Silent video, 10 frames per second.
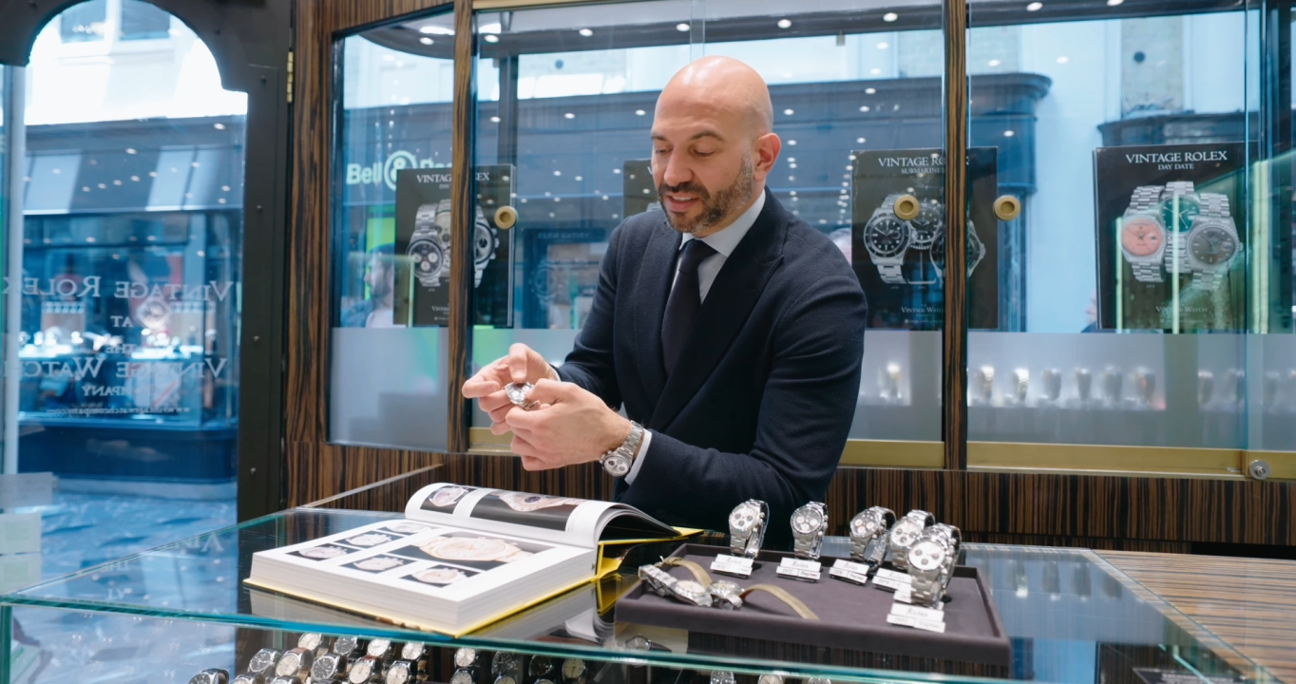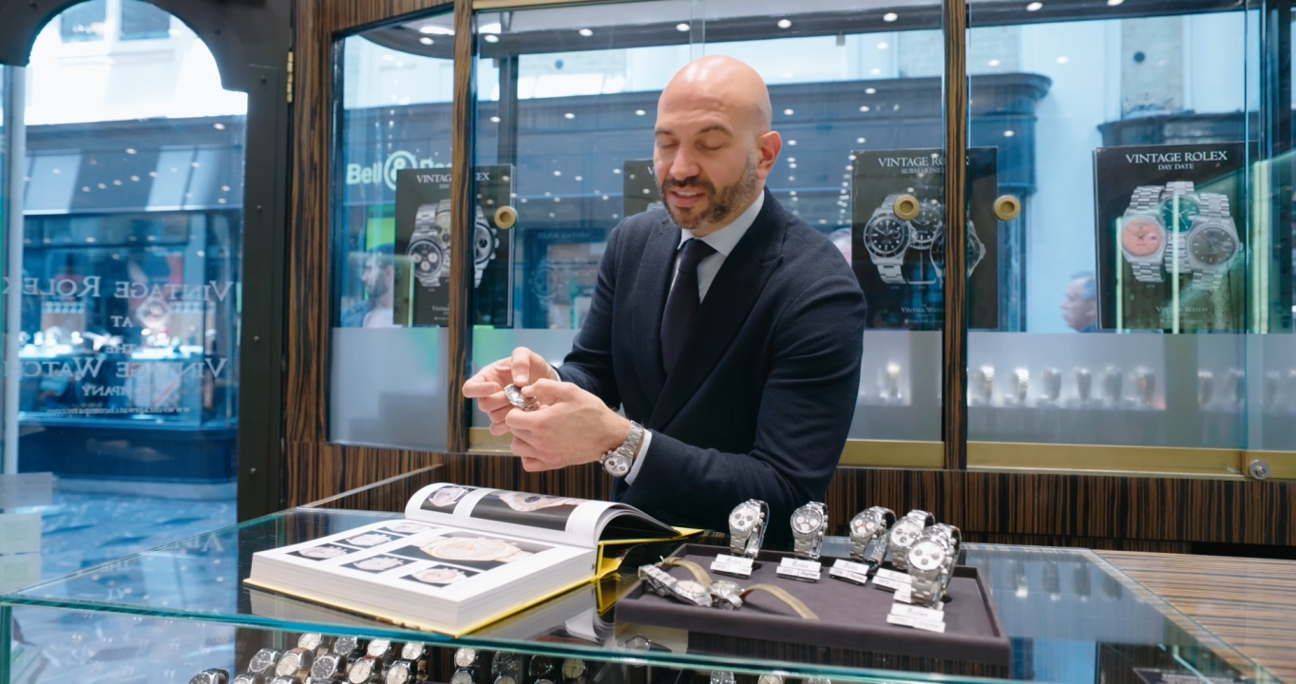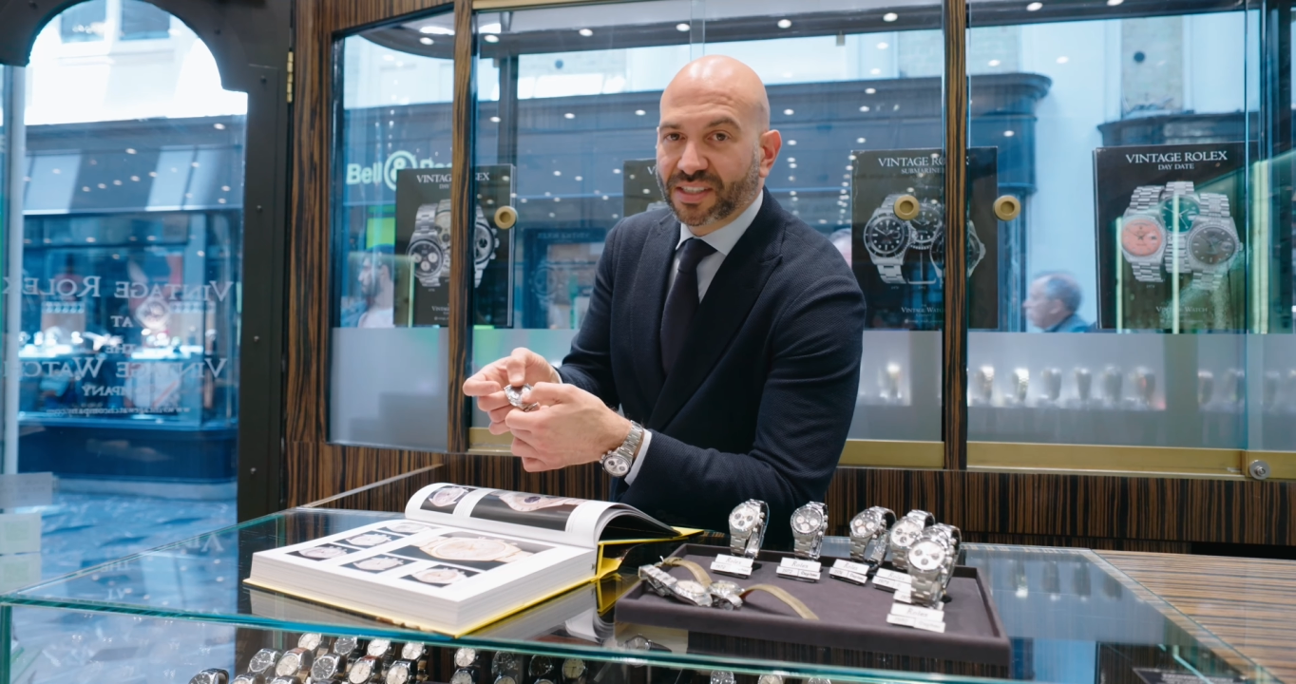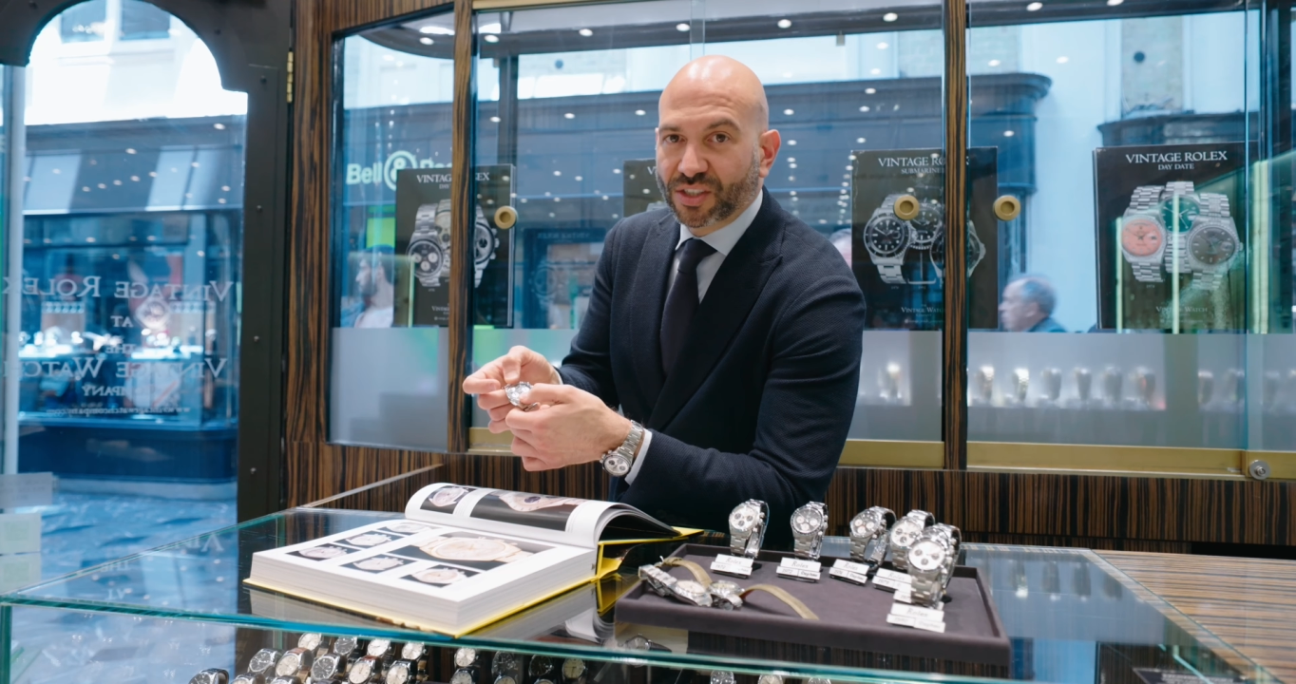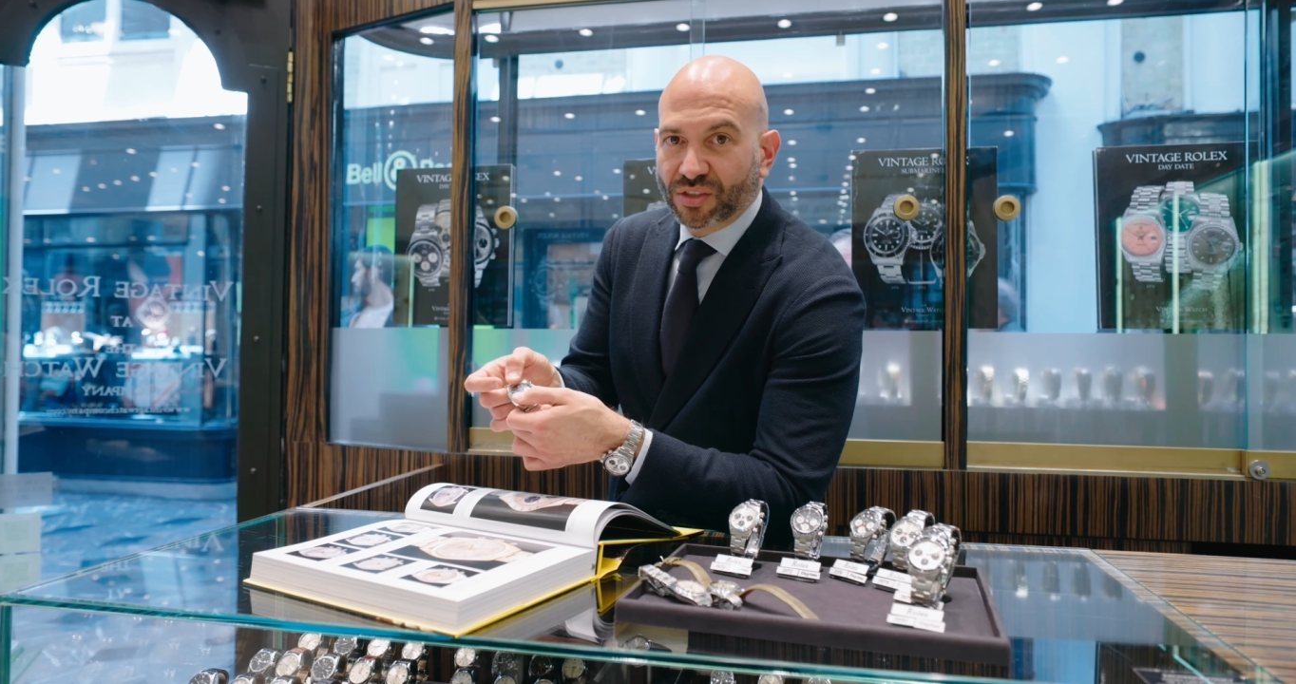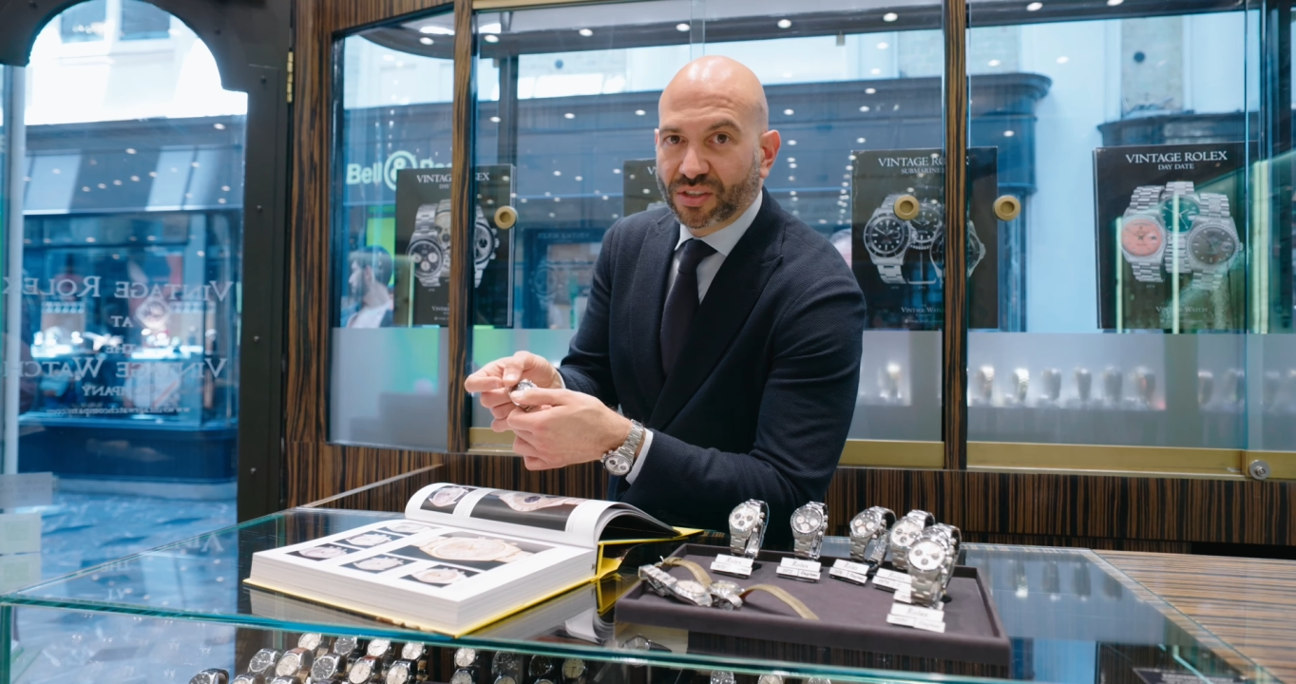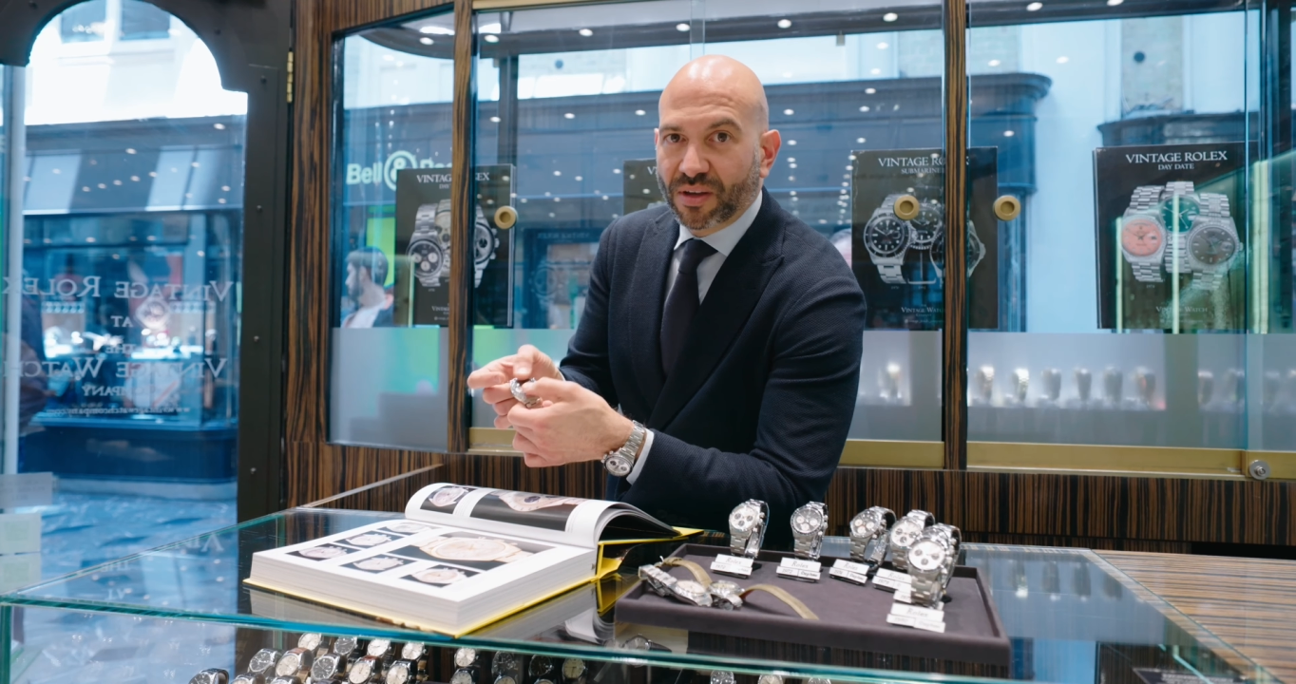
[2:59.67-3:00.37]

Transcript: the decision